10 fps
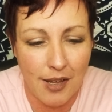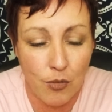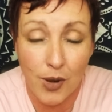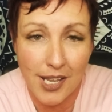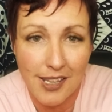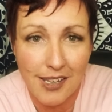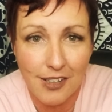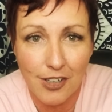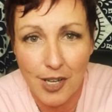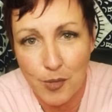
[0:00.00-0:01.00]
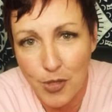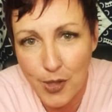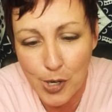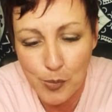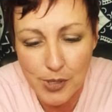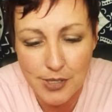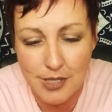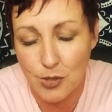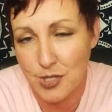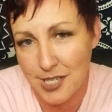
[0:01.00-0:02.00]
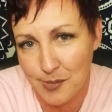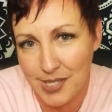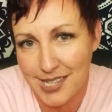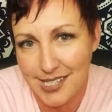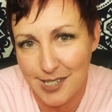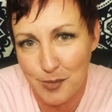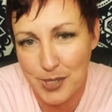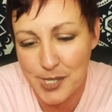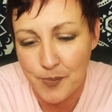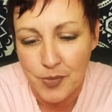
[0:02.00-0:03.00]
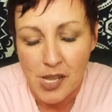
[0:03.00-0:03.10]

Reiki healer, hypnotherapist. I do timeline therapy.